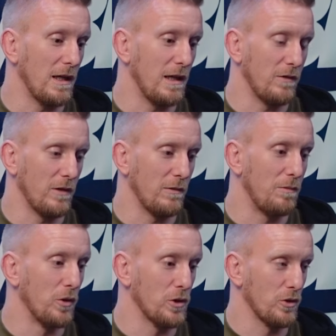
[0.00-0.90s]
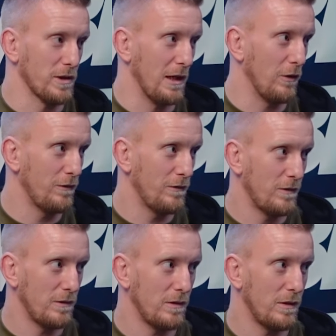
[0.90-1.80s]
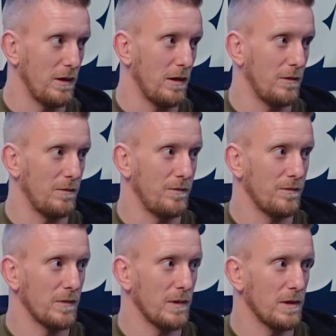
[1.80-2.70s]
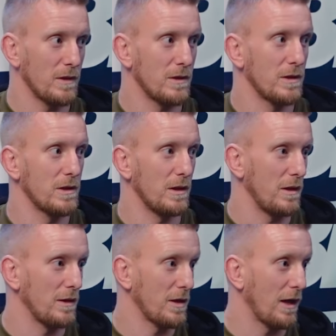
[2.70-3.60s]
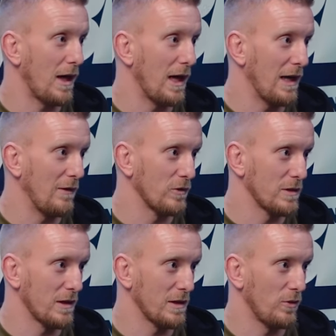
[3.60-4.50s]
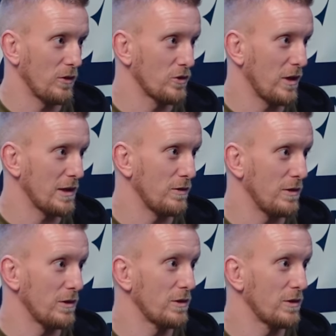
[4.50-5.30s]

either push yourself um, to the to the higher levels of the sport, or try to